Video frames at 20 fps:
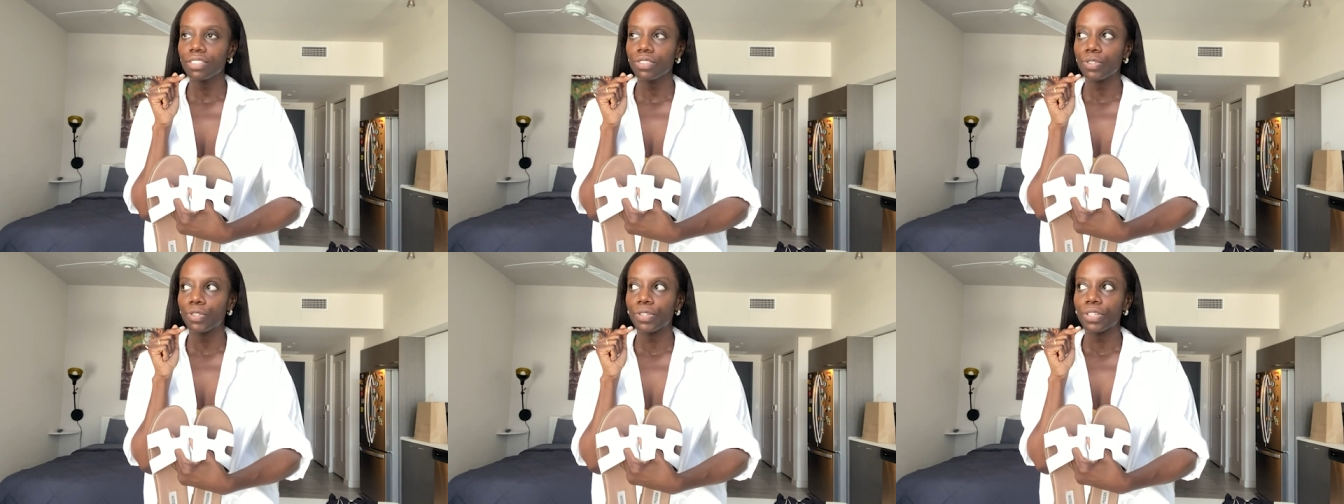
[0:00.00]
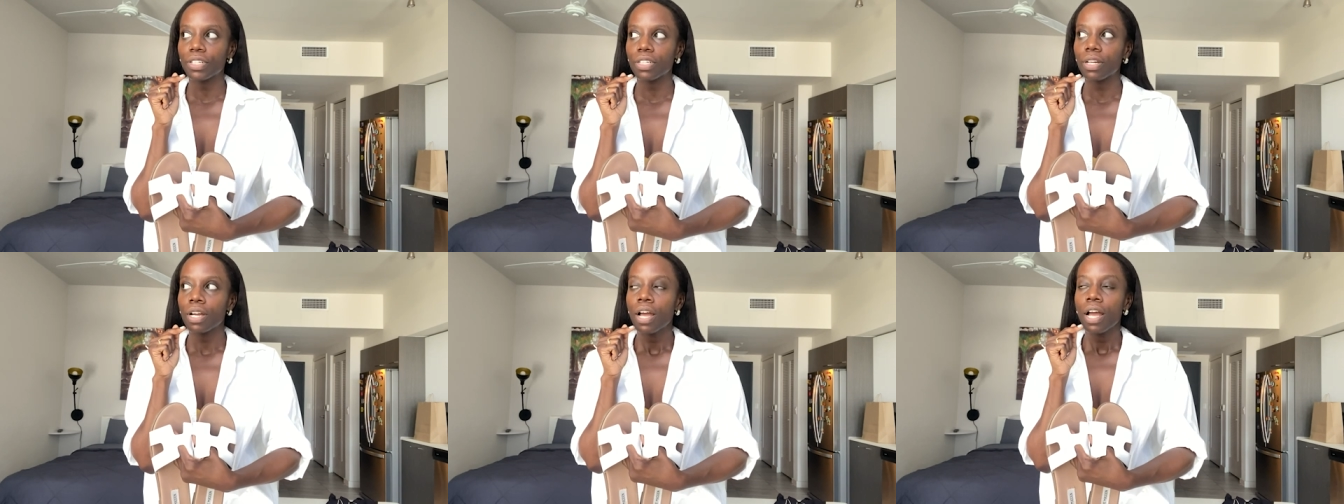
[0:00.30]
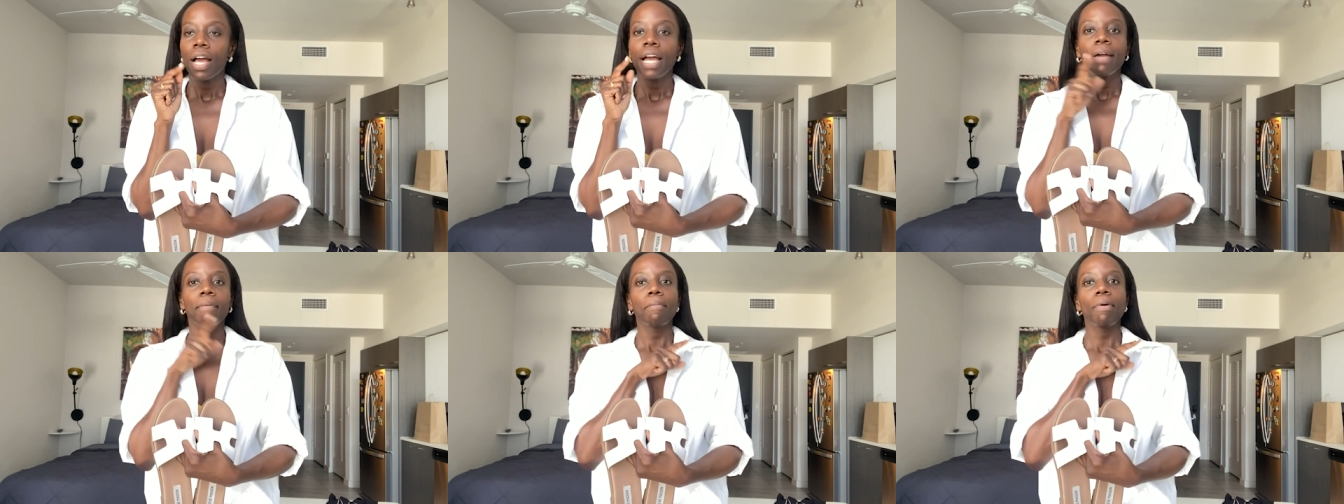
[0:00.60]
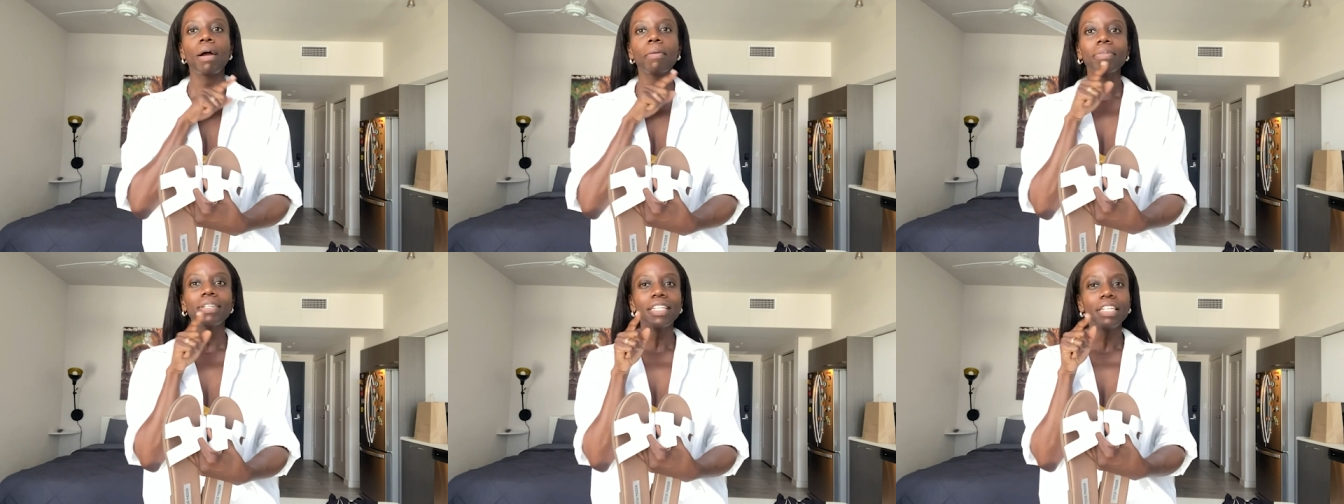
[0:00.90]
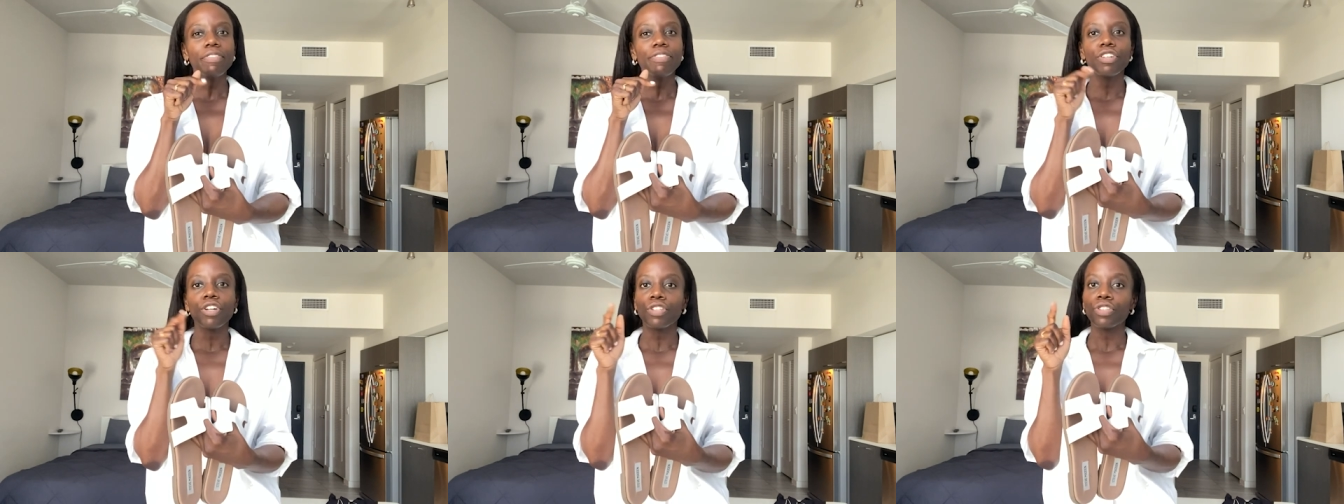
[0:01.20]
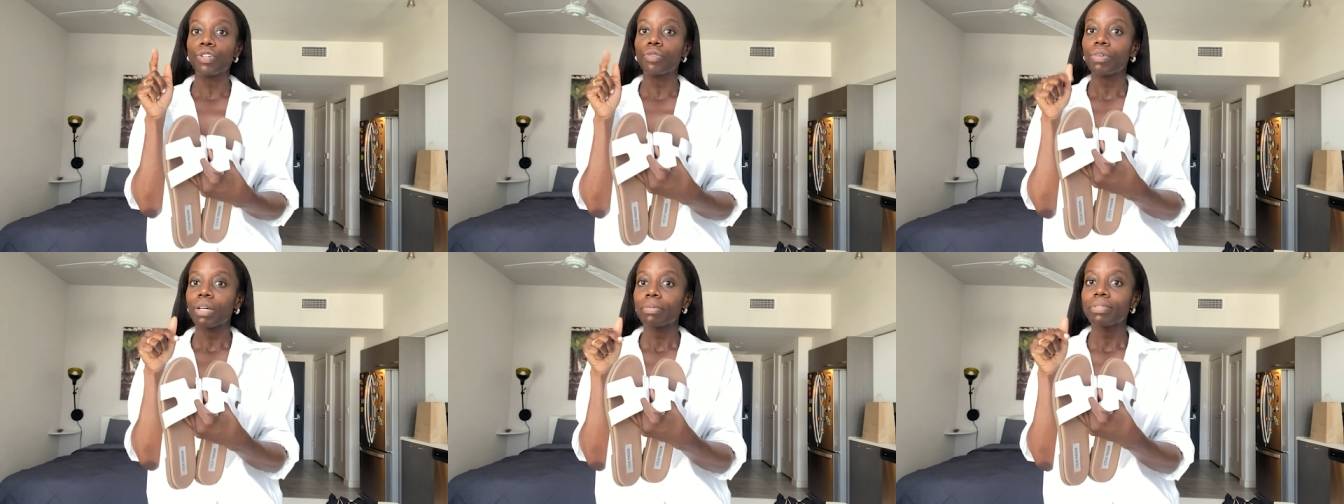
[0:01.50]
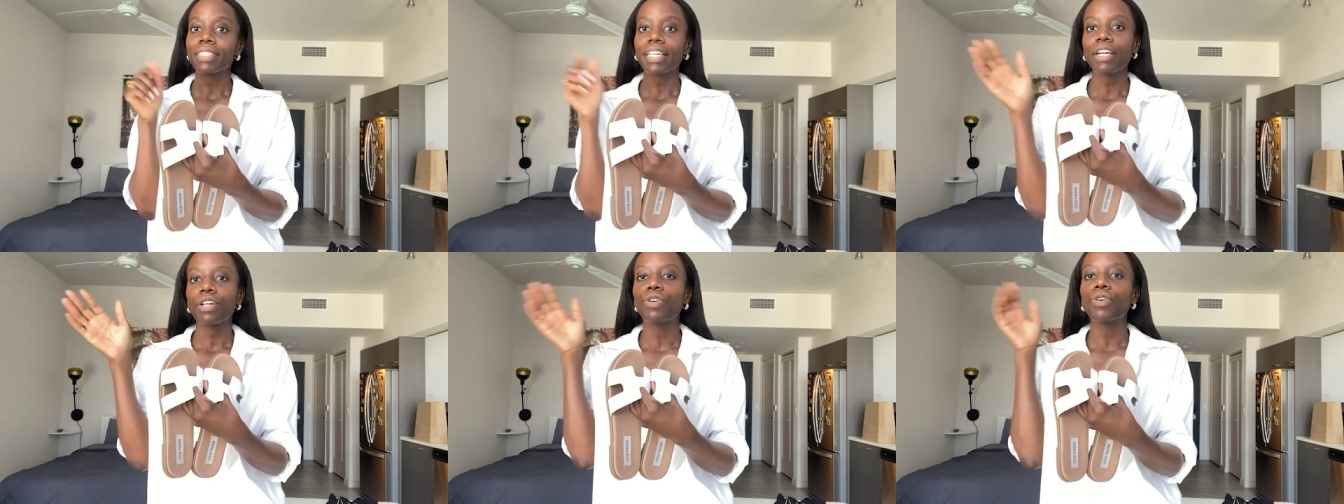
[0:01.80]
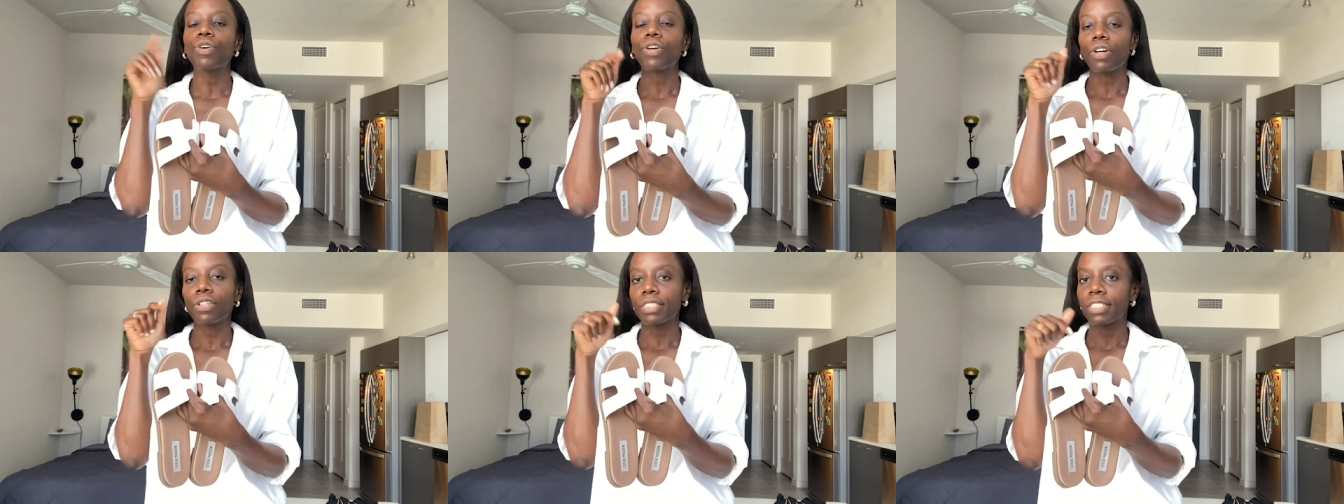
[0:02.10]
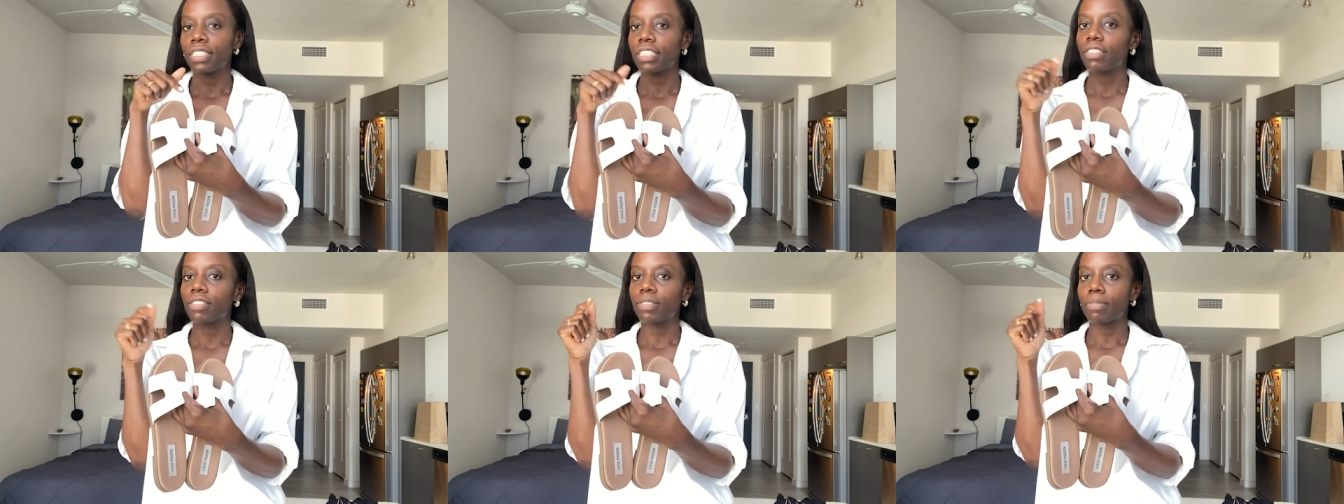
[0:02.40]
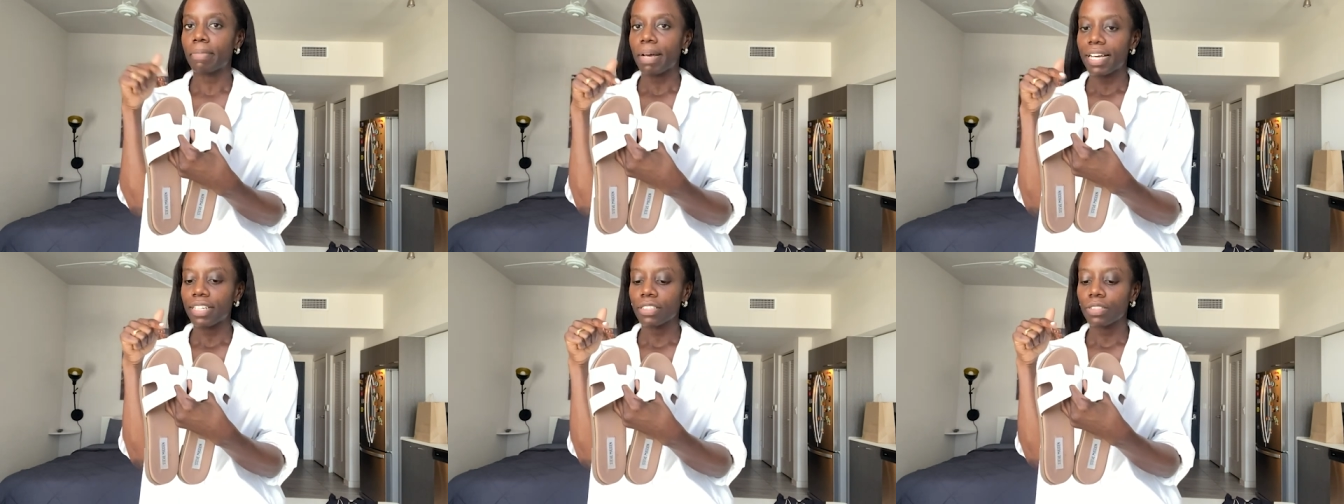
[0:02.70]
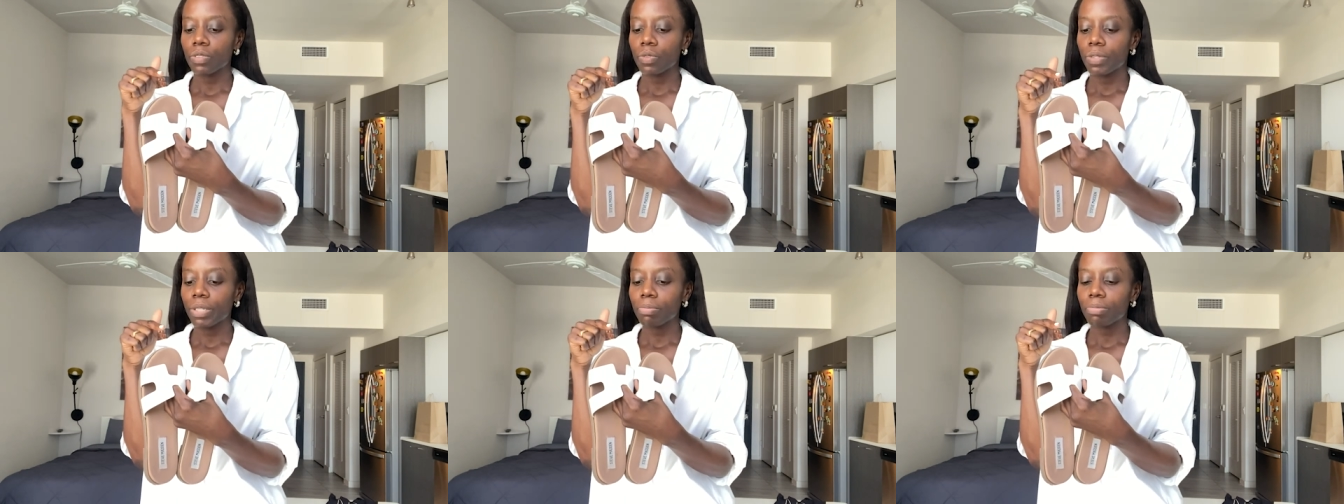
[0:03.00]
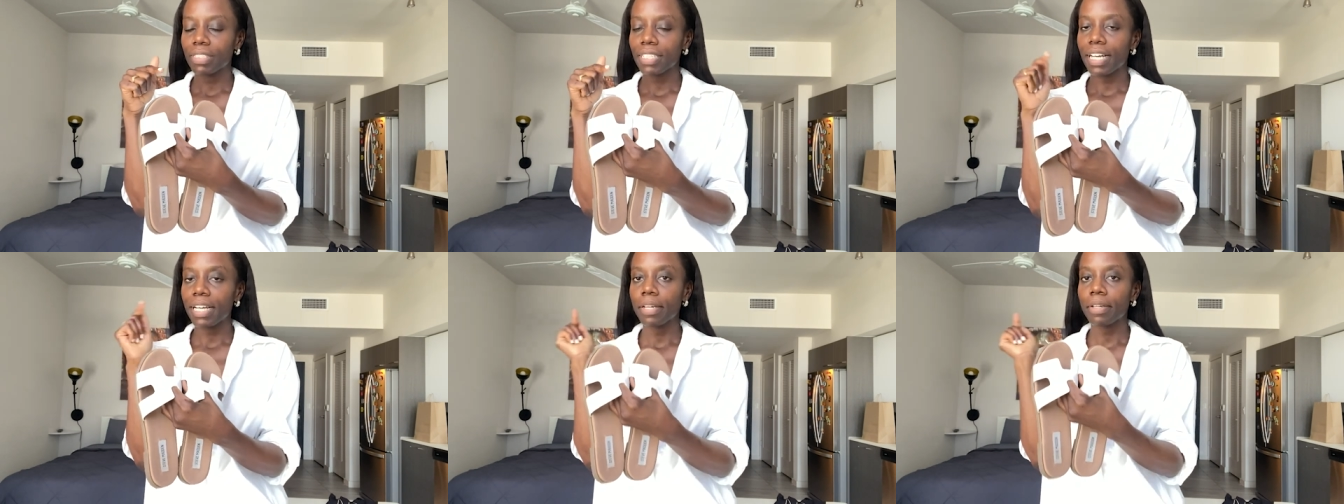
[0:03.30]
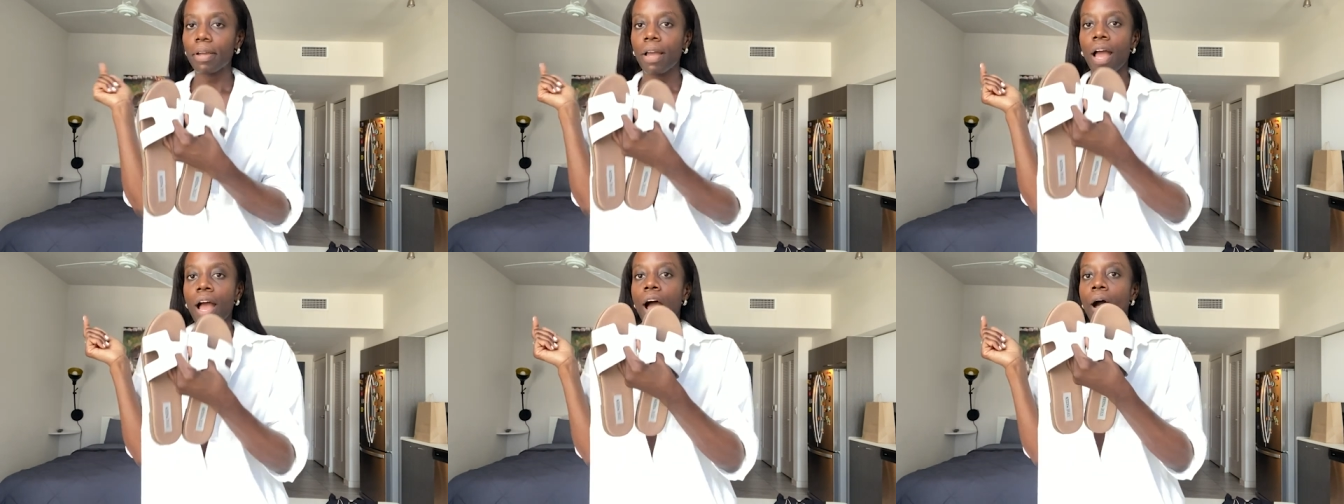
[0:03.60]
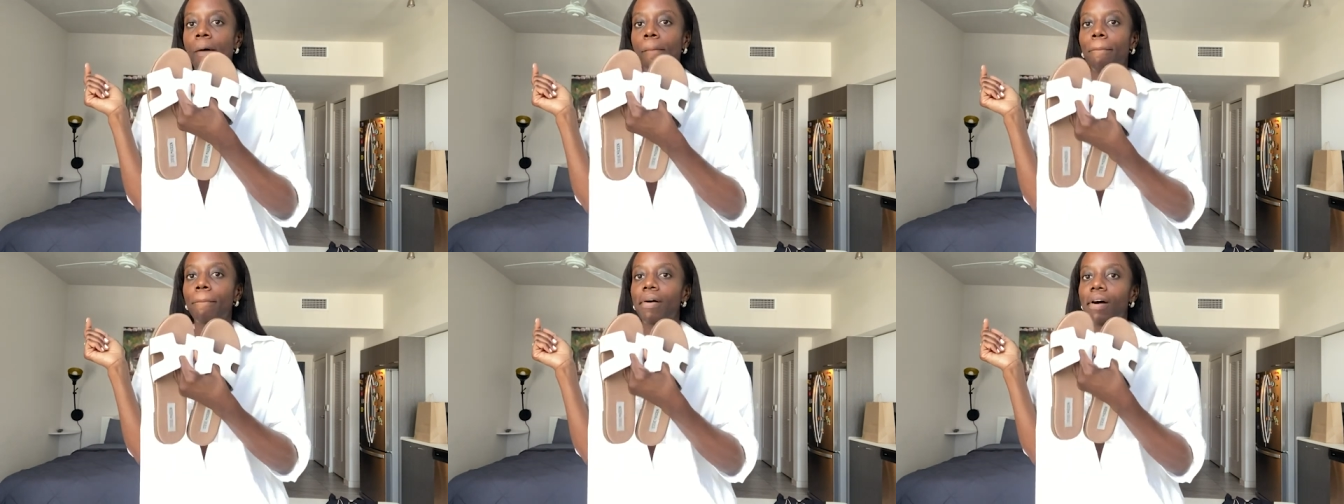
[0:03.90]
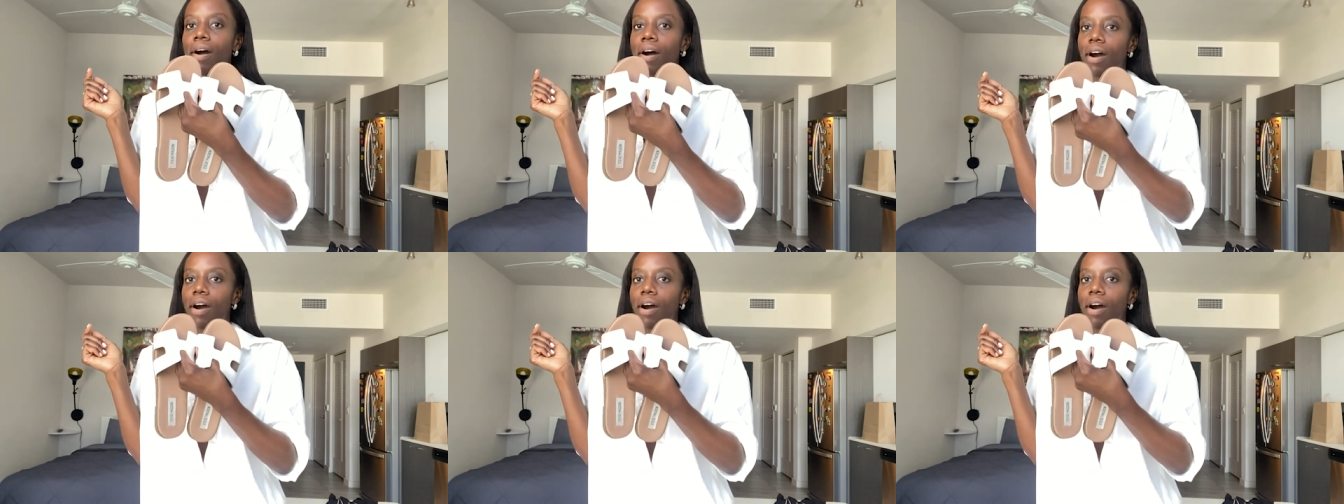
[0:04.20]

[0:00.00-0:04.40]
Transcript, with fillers: or probably even on the website or on Steve Madden website. But